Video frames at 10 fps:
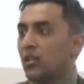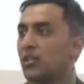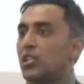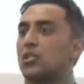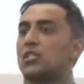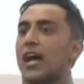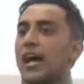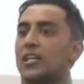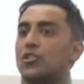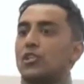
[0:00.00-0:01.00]
This is
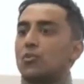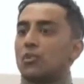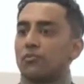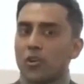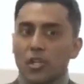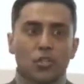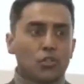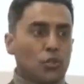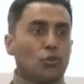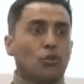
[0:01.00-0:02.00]
actually referring
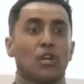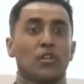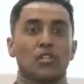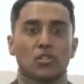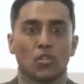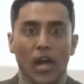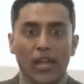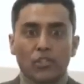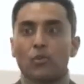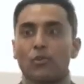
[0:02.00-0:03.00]
to this is
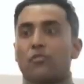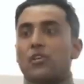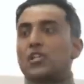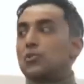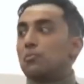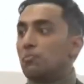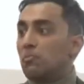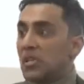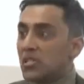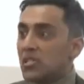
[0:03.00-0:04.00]
actually referring to
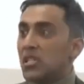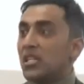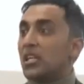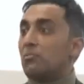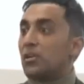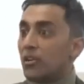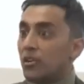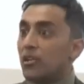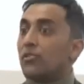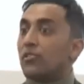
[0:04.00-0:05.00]
Byzantine
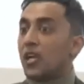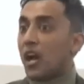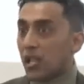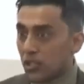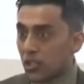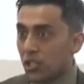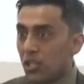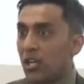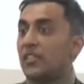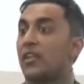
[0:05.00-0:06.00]
imperial theology
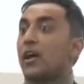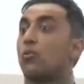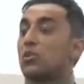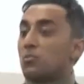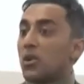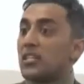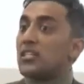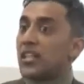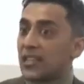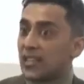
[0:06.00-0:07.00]
that was
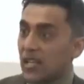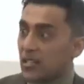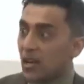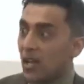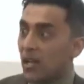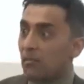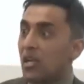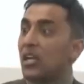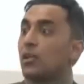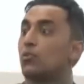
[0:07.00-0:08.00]
present at that time
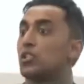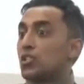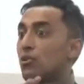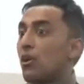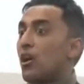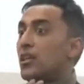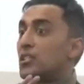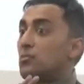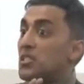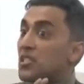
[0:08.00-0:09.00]
in which the Quran is
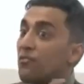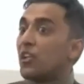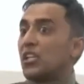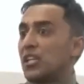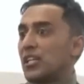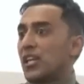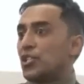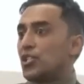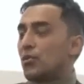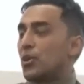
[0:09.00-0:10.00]
specifically
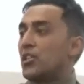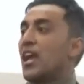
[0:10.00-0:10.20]
engaging with